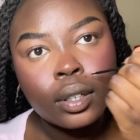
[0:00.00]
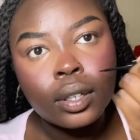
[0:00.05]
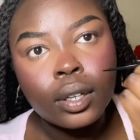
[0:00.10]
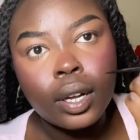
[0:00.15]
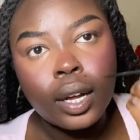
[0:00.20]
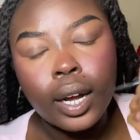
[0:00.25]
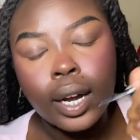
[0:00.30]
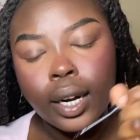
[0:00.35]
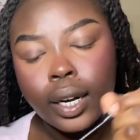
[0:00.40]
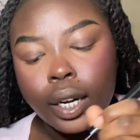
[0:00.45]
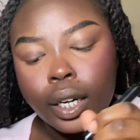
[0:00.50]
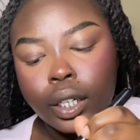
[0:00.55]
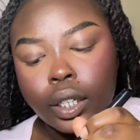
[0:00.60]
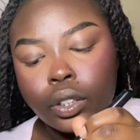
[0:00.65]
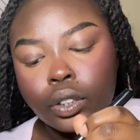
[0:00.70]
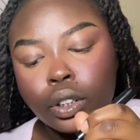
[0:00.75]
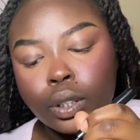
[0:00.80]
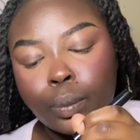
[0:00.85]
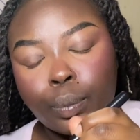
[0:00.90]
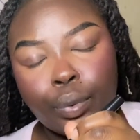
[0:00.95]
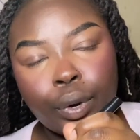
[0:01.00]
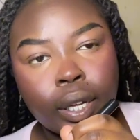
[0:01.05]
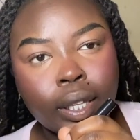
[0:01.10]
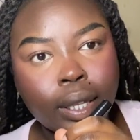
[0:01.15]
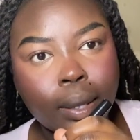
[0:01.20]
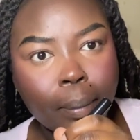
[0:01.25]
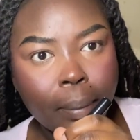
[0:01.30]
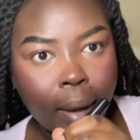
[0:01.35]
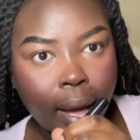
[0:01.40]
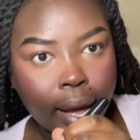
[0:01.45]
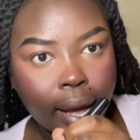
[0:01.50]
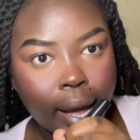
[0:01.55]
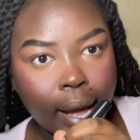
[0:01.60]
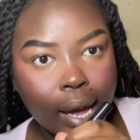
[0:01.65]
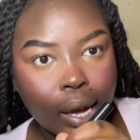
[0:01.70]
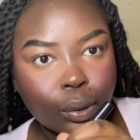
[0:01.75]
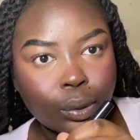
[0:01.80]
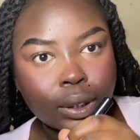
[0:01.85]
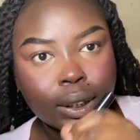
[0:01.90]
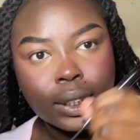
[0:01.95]
eyeliner to bring them back
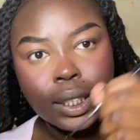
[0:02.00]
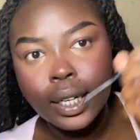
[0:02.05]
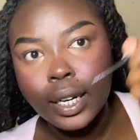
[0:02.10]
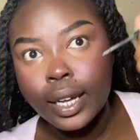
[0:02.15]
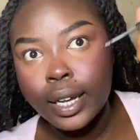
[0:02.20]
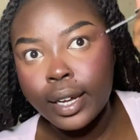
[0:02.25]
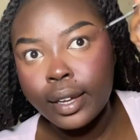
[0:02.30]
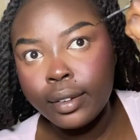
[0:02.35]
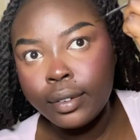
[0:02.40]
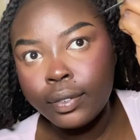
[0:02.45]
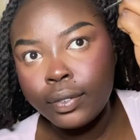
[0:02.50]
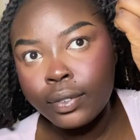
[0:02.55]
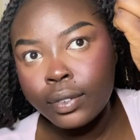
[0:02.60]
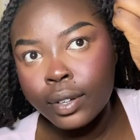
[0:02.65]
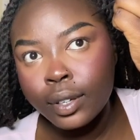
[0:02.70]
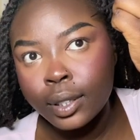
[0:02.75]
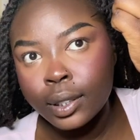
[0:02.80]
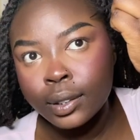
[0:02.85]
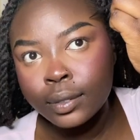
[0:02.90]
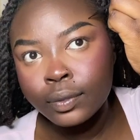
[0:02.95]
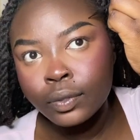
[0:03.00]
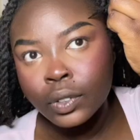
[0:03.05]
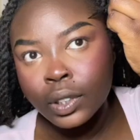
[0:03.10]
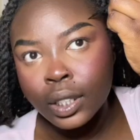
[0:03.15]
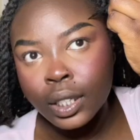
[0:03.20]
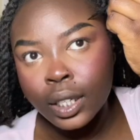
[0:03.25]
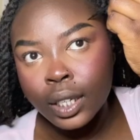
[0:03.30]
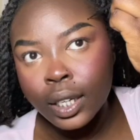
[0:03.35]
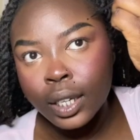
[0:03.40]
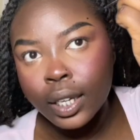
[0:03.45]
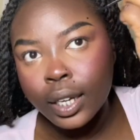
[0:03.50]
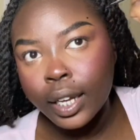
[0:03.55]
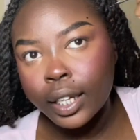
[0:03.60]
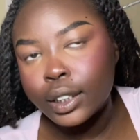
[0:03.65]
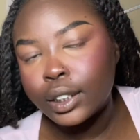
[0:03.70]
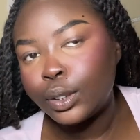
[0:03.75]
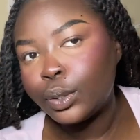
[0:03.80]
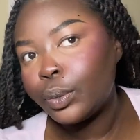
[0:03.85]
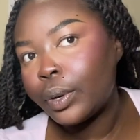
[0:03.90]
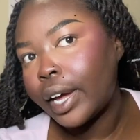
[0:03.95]
out to life. And I
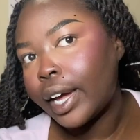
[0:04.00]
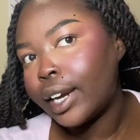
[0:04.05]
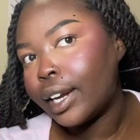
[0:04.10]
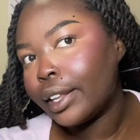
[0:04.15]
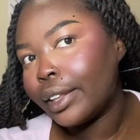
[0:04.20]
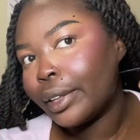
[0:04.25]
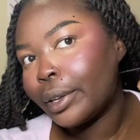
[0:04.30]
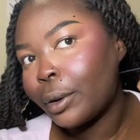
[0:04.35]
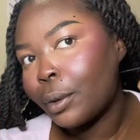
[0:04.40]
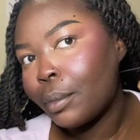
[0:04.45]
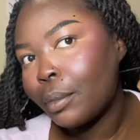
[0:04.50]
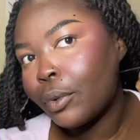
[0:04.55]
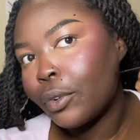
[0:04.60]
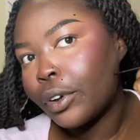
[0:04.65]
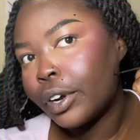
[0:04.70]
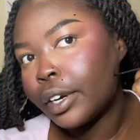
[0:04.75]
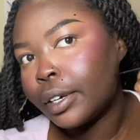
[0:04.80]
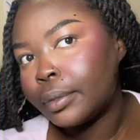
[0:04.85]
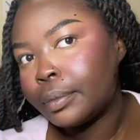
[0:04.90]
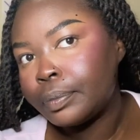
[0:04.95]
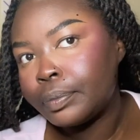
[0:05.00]
do add a little more